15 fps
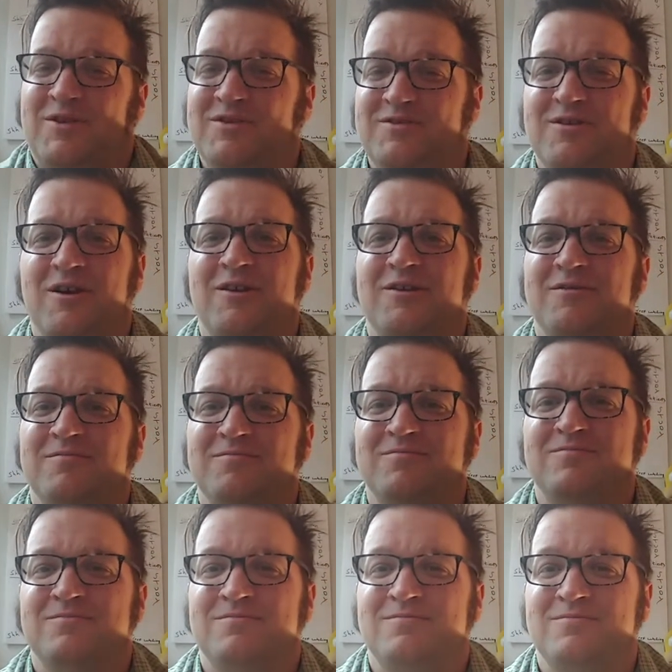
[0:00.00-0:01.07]
He's done it.
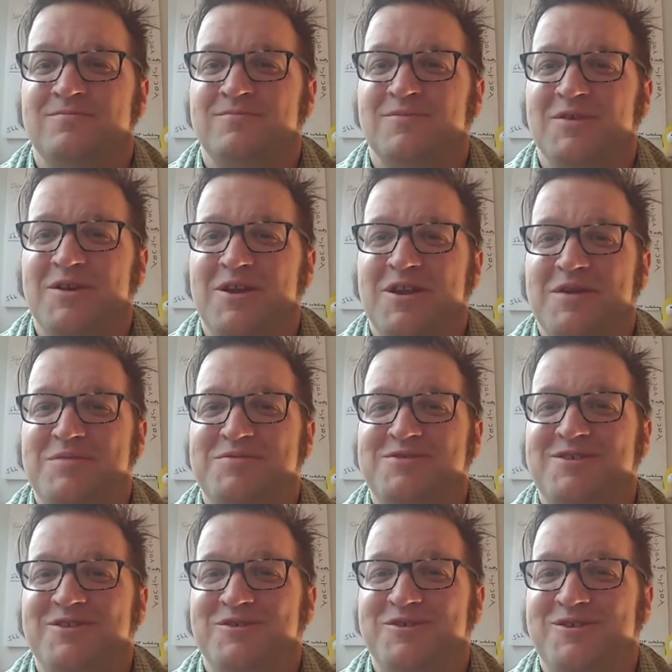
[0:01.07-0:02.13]
And I'm
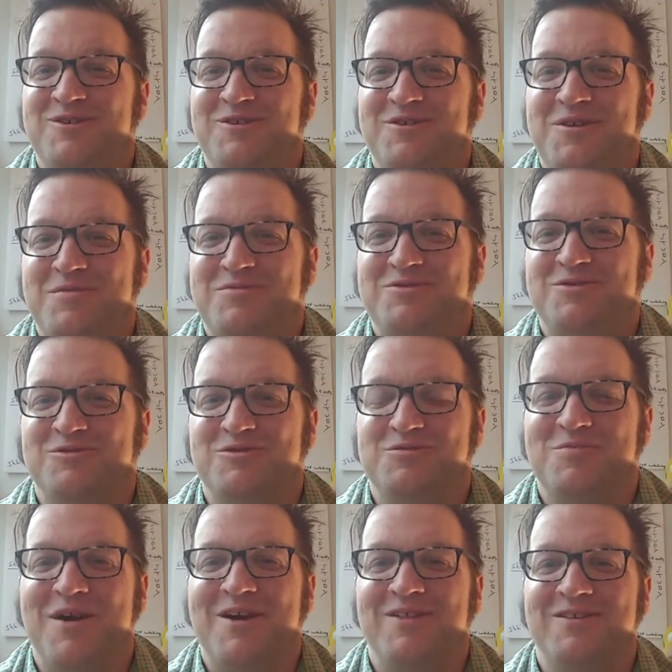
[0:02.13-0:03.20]
still here and I'm still
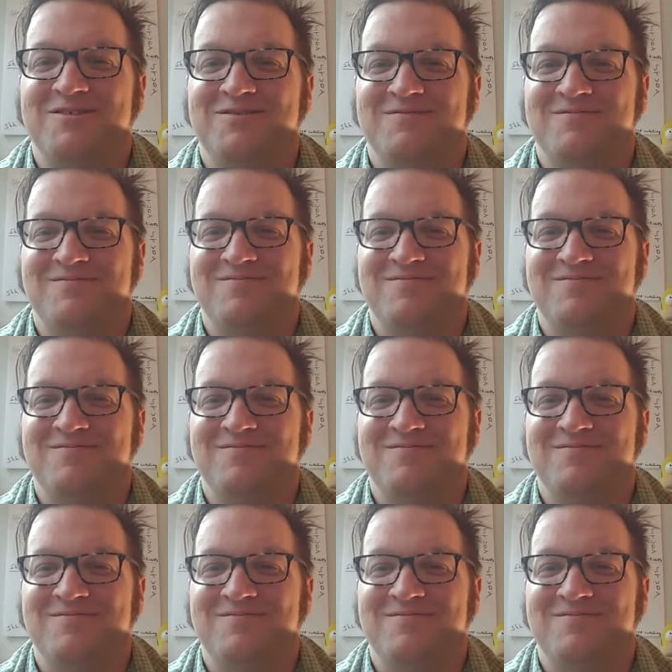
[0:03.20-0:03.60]
smiling.